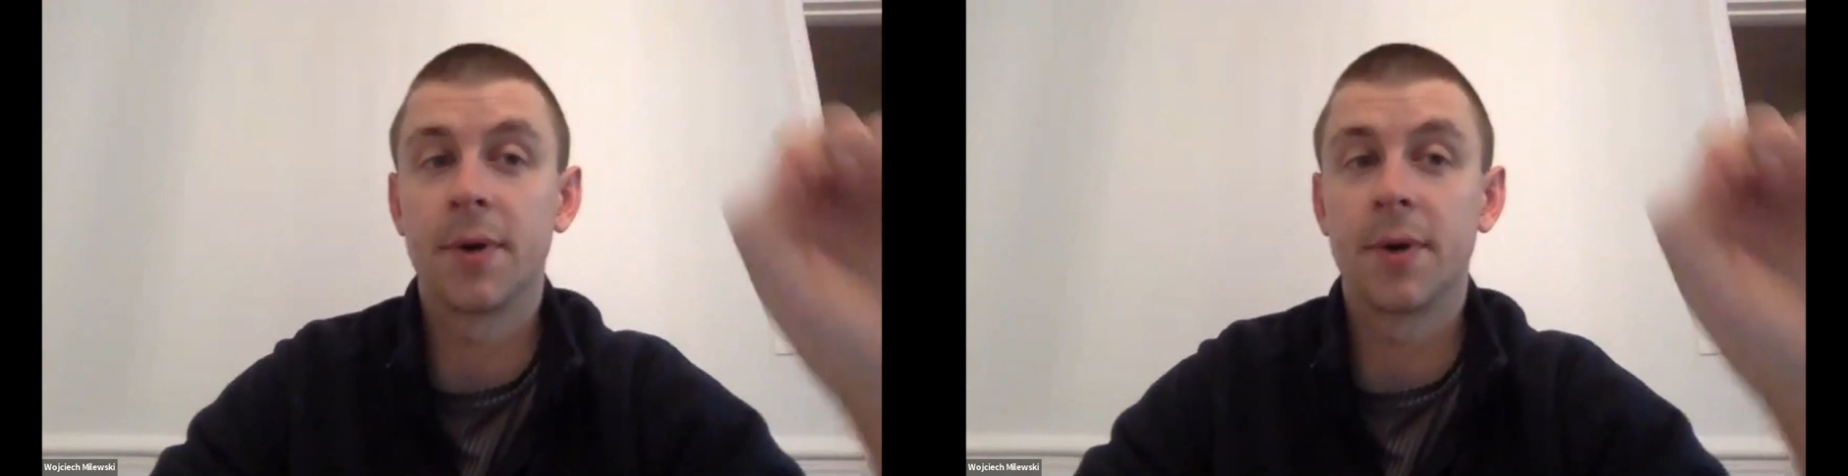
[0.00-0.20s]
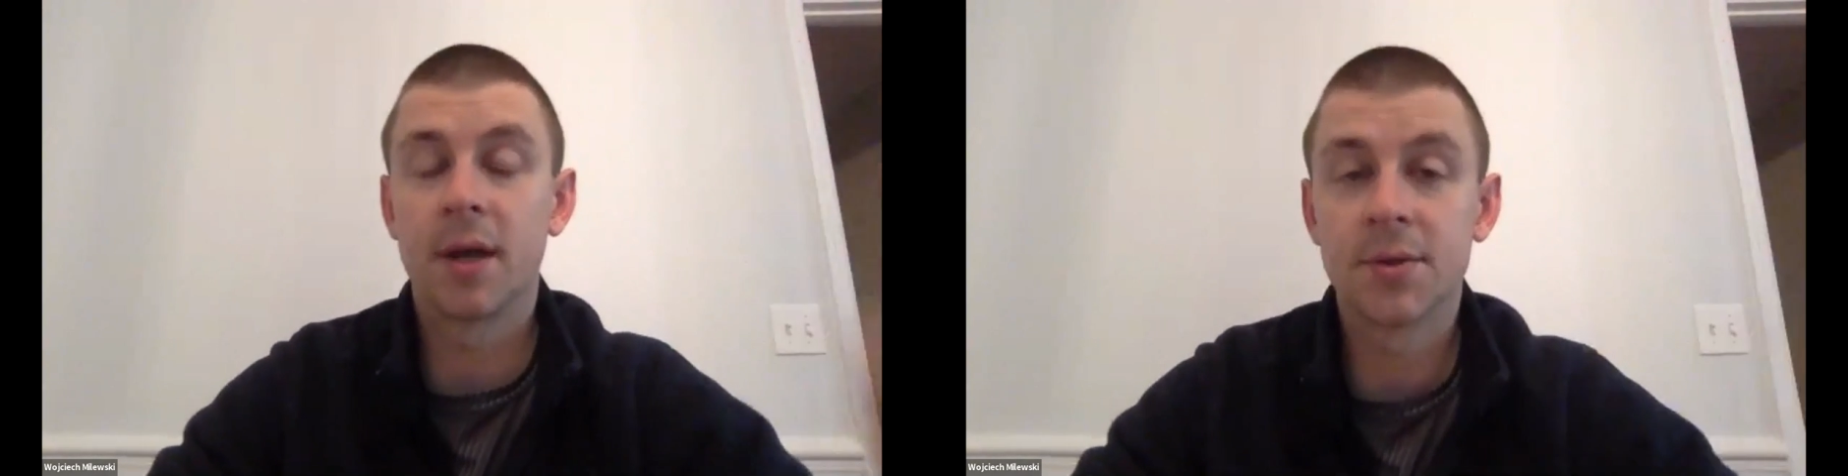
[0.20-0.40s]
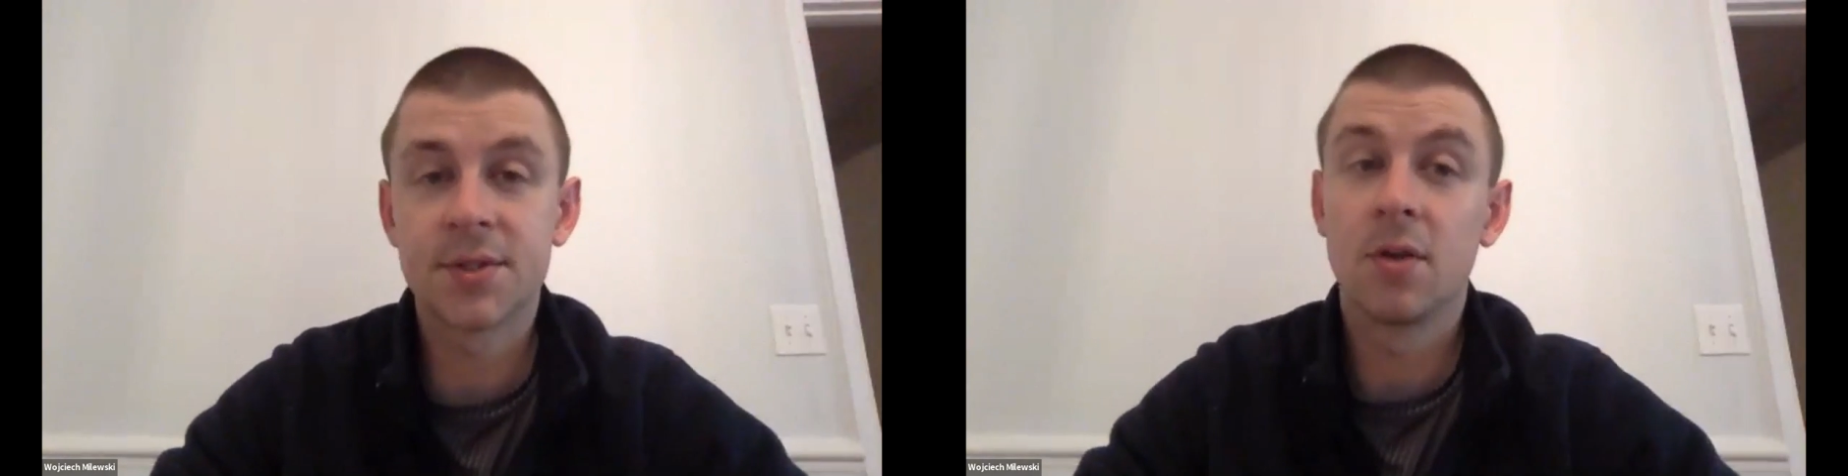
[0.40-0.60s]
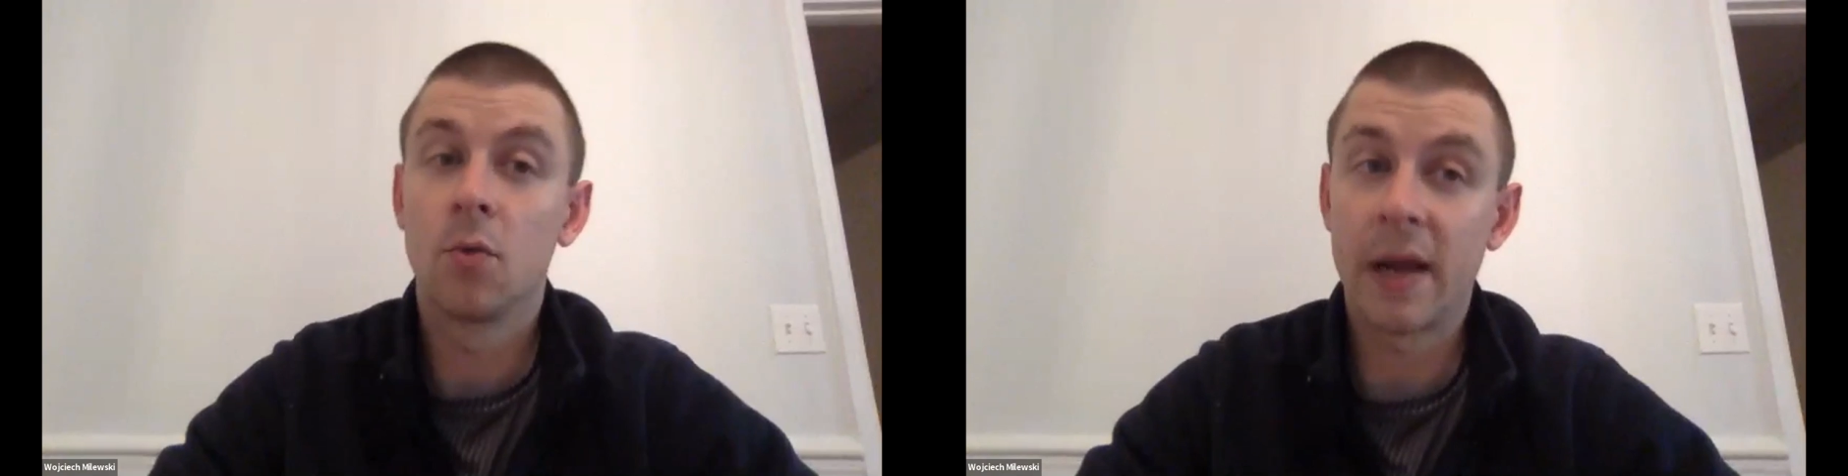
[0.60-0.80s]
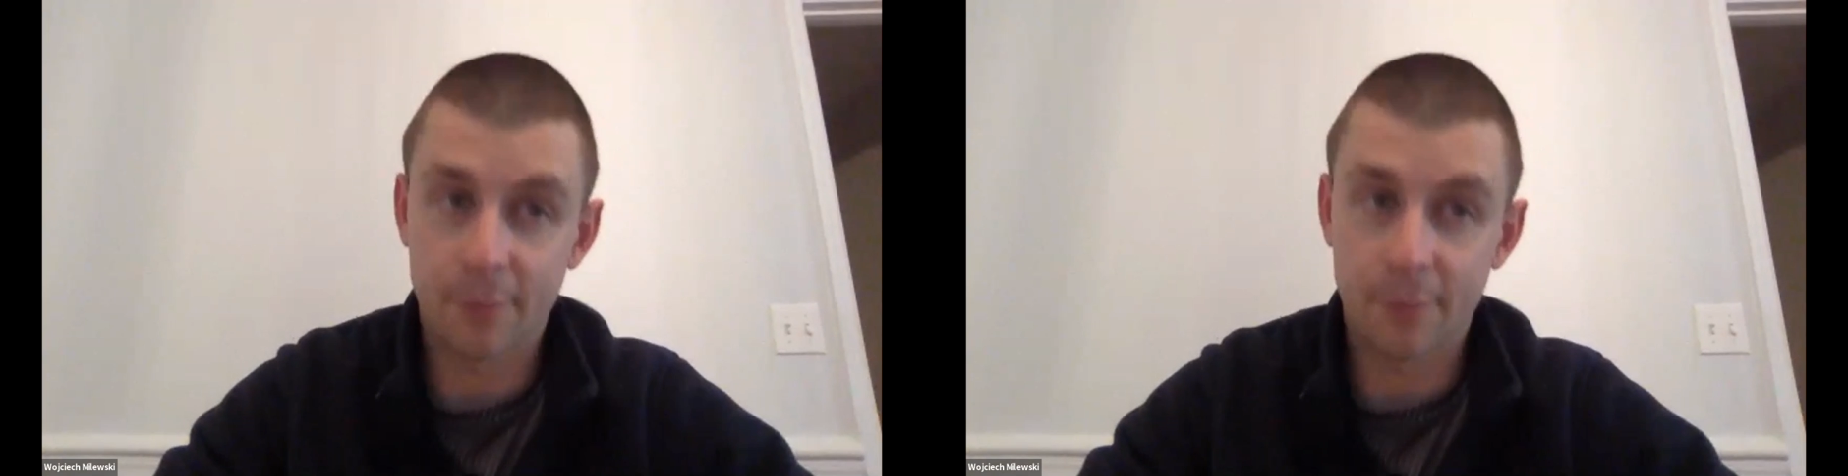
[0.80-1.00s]
else,
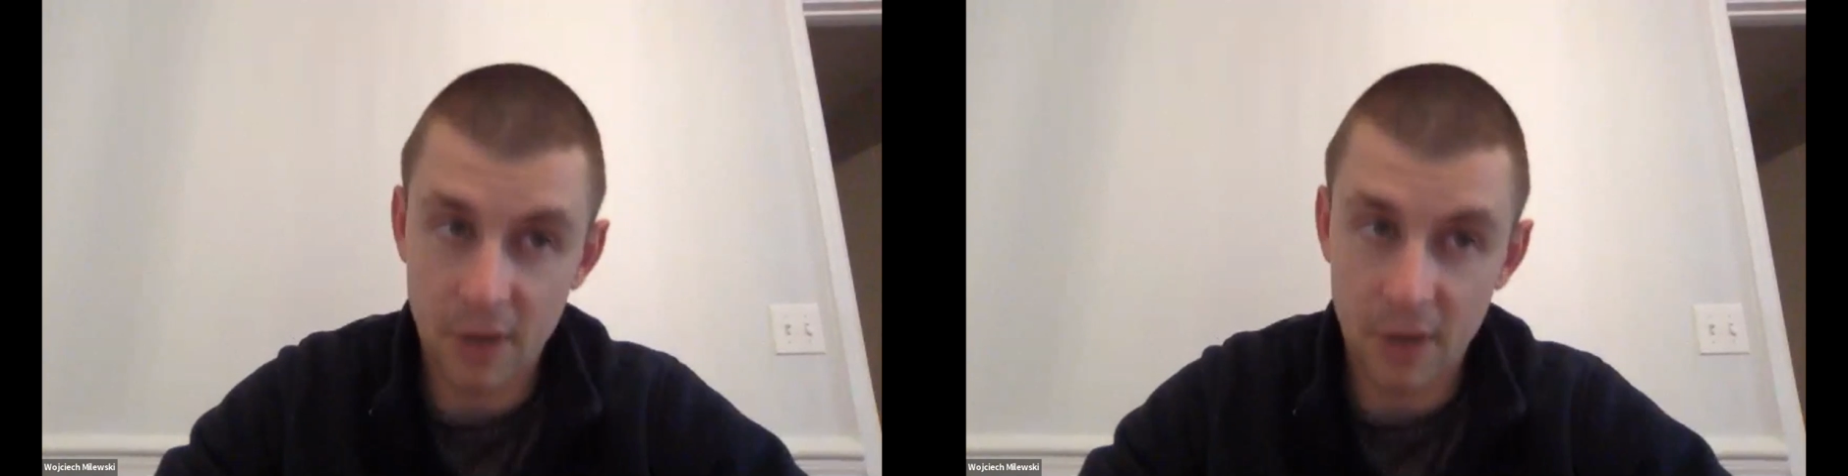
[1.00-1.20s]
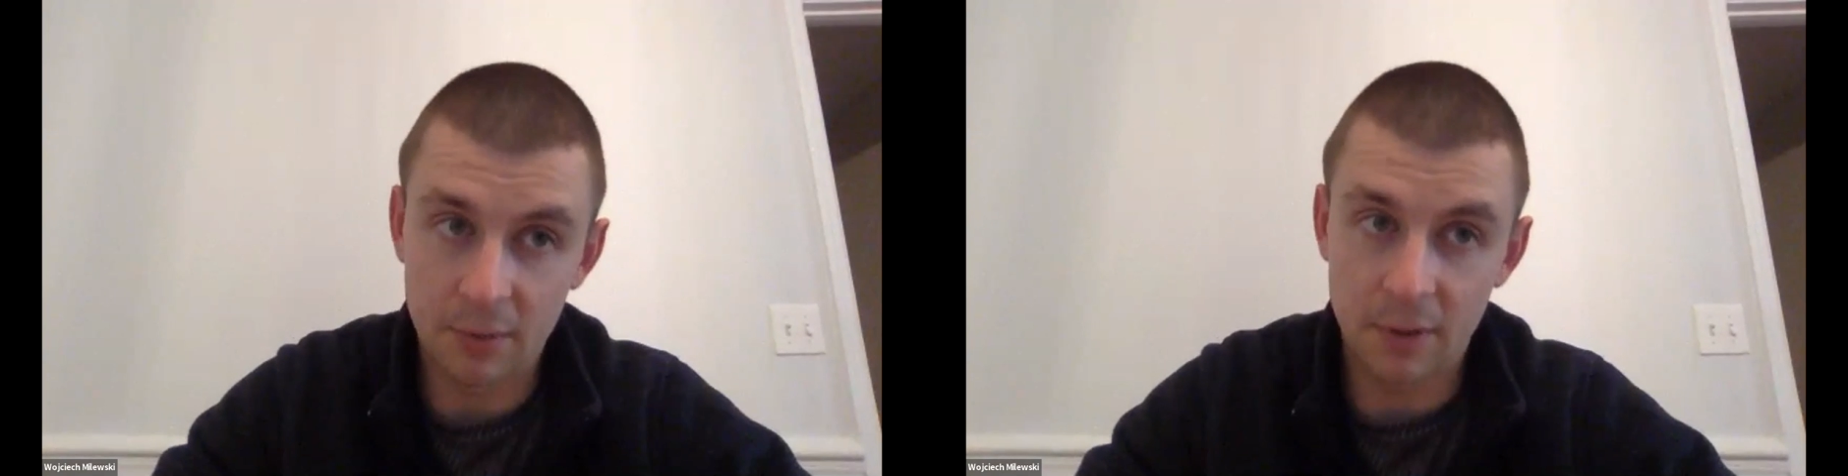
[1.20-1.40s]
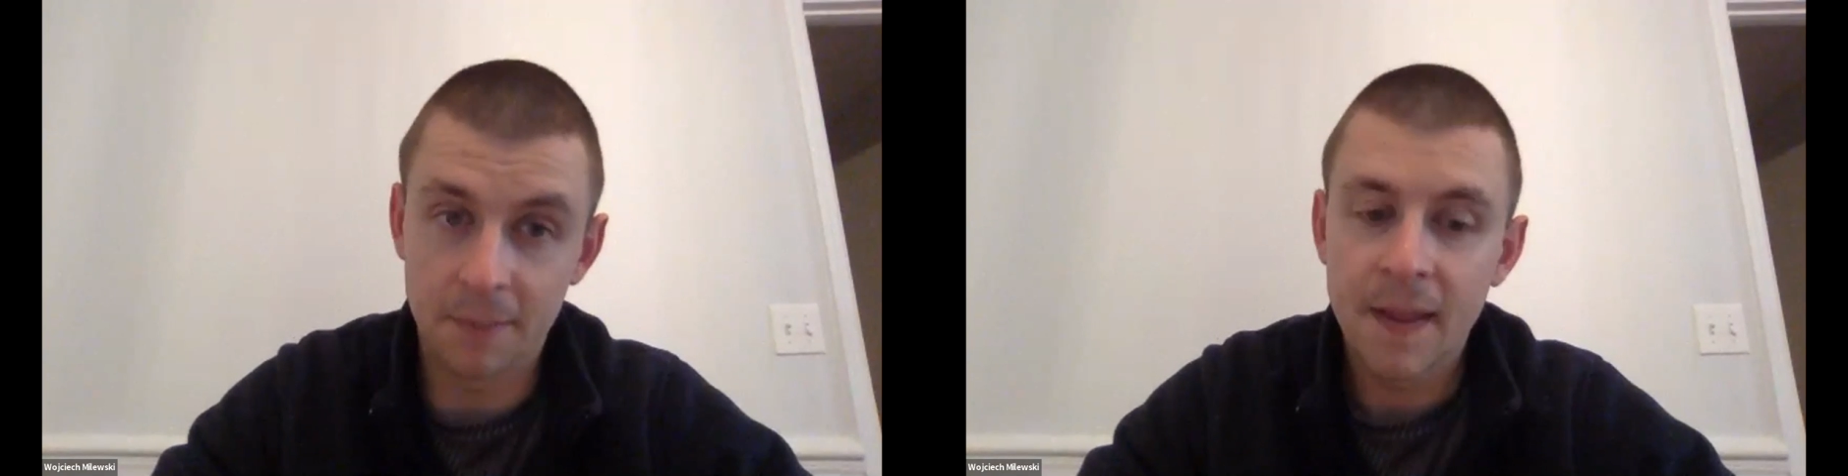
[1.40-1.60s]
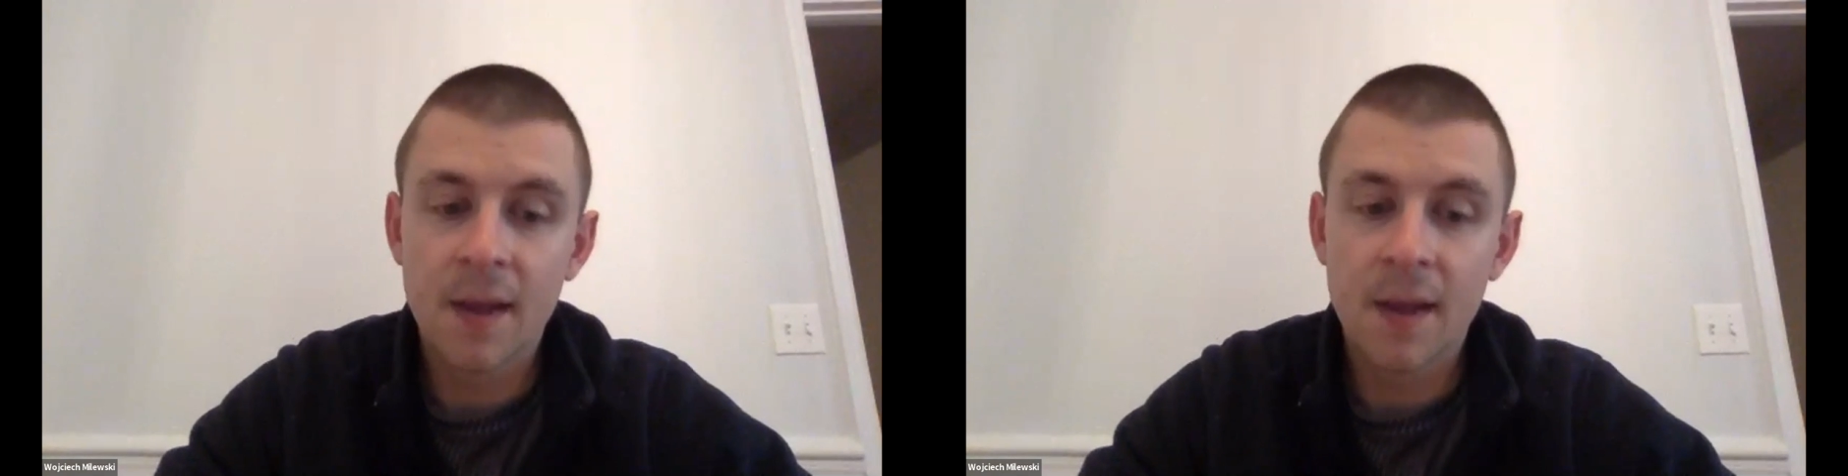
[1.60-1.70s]
we have a problem.